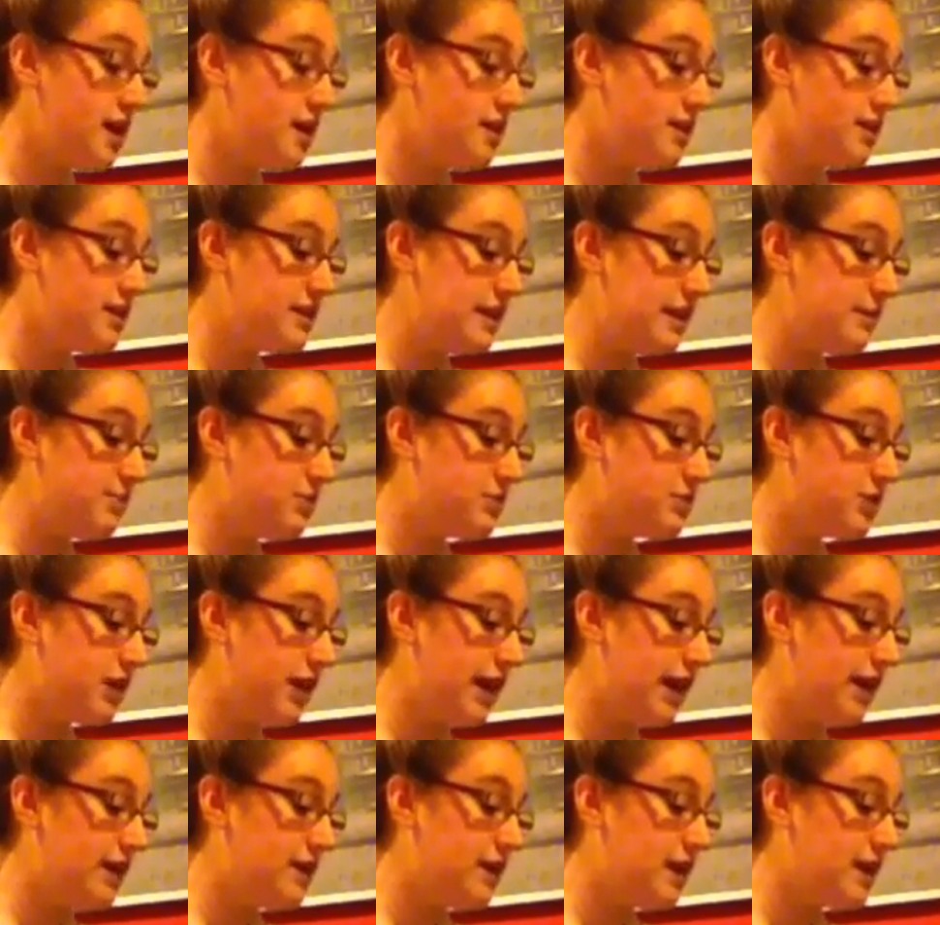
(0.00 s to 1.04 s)
the samples are
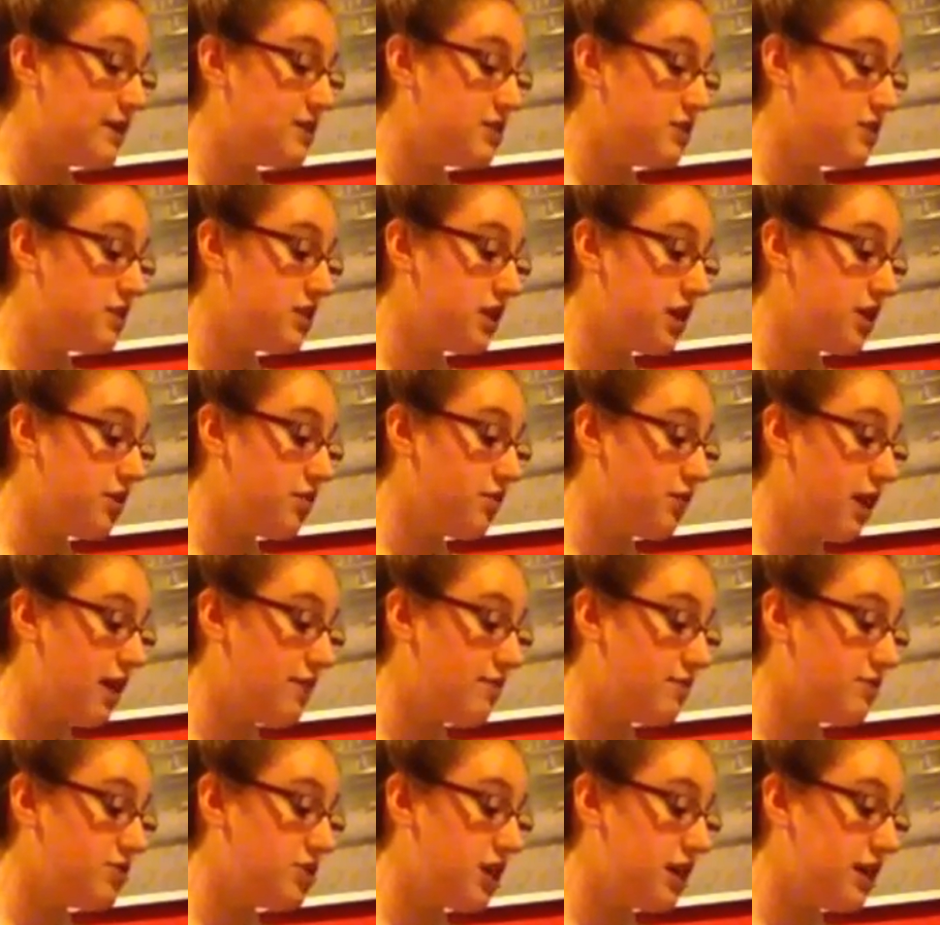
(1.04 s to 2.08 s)
analyzed using a
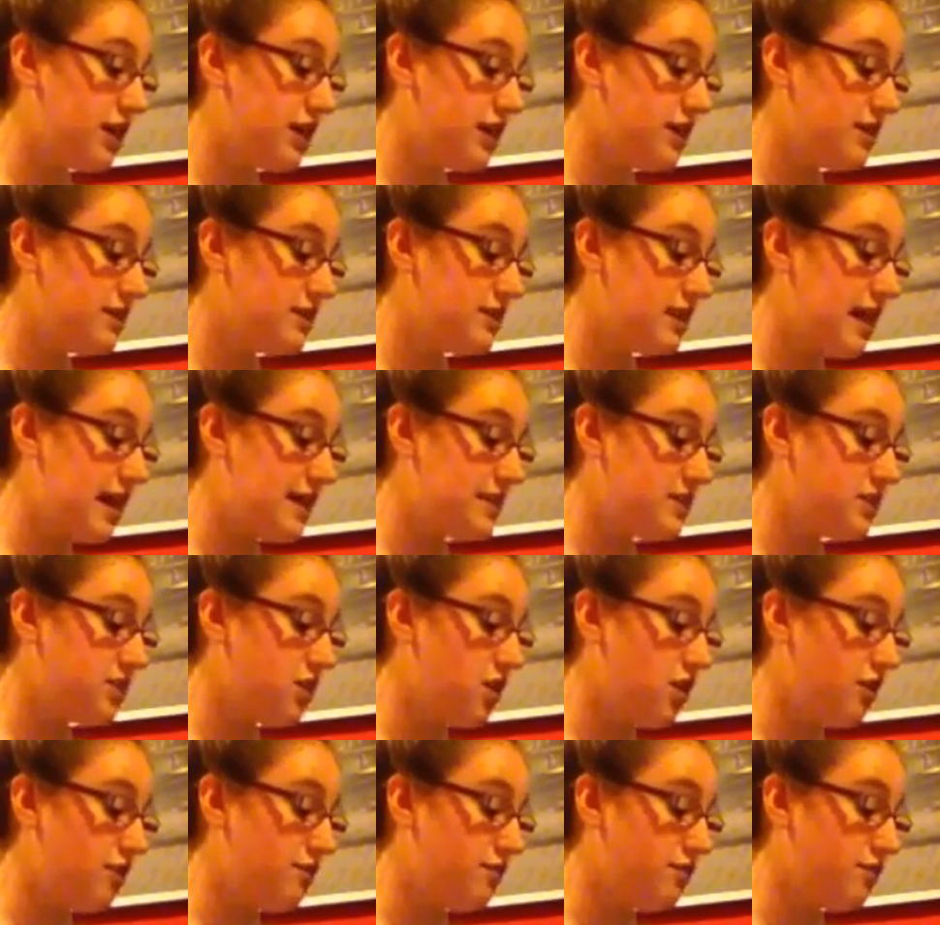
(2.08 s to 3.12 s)
cryogenic test
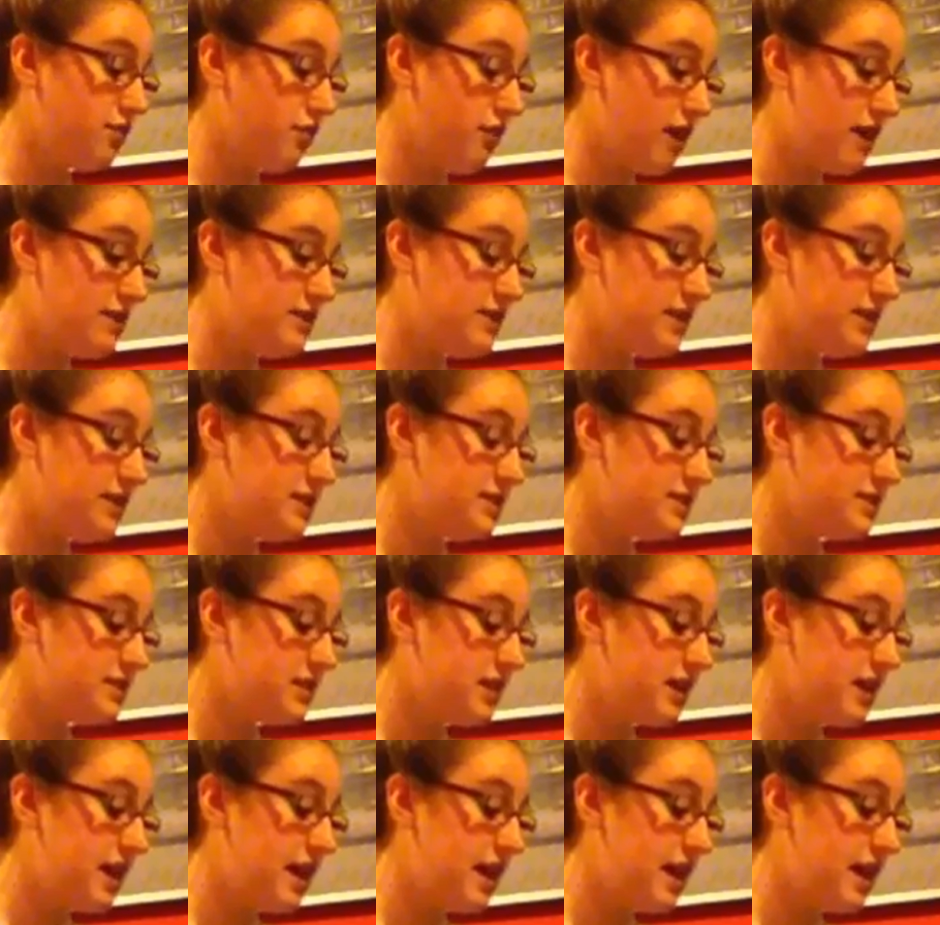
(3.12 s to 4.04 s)
called fluorescence